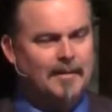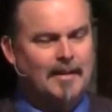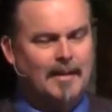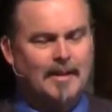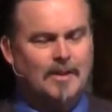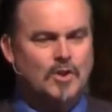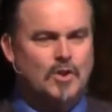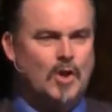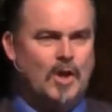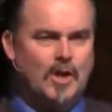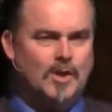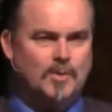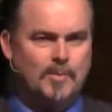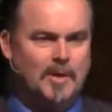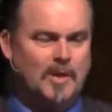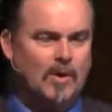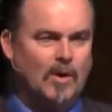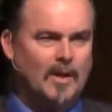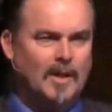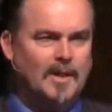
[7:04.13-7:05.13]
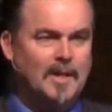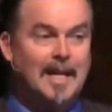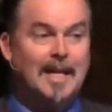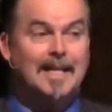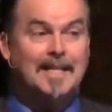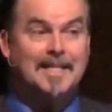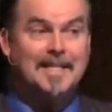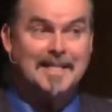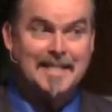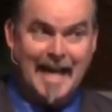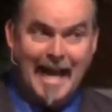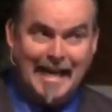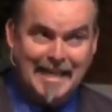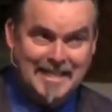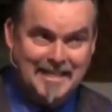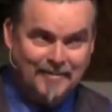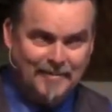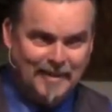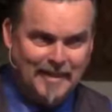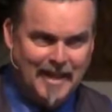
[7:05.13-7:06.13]
in church, we call it
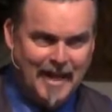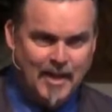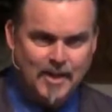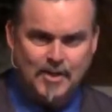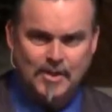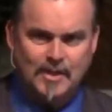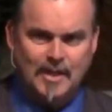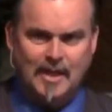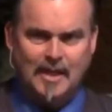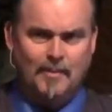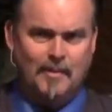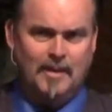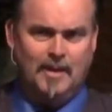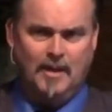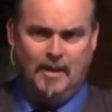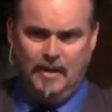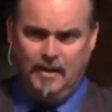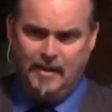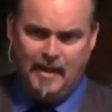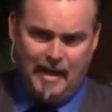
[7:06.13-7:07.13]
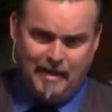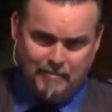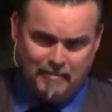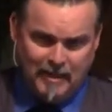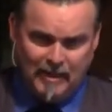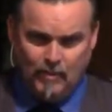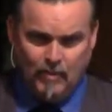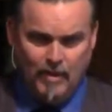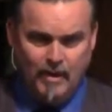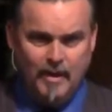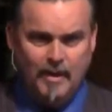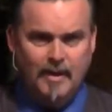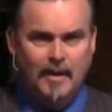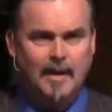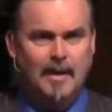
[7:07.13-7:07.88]
sanctification. Anyone heard that big word?